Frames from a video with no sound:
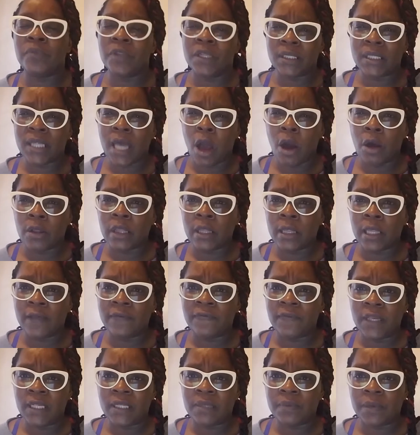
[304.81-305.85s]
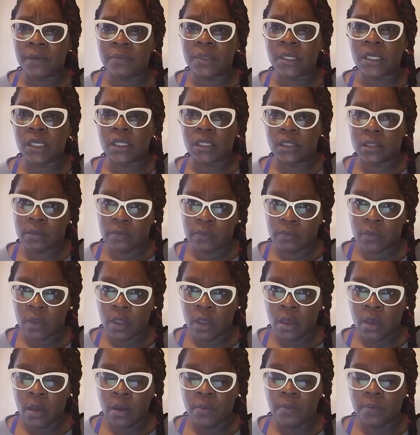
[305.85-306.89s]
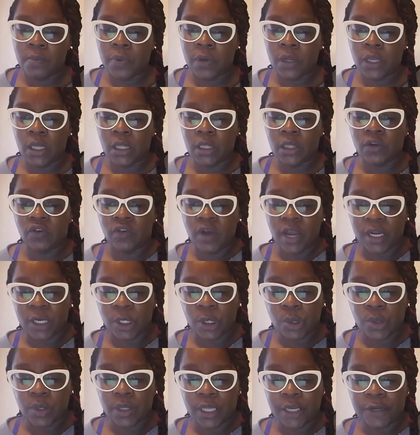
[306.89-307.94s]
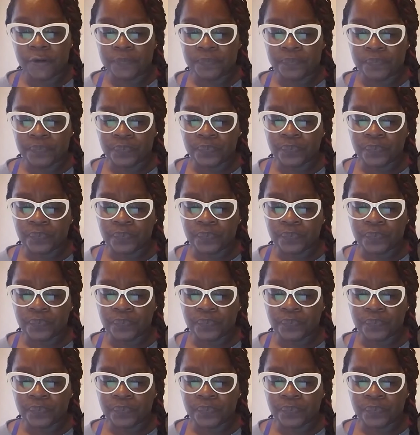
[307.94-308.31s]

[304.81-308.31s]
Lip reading: That's not all the late fees, but I'm just putting a little extra there.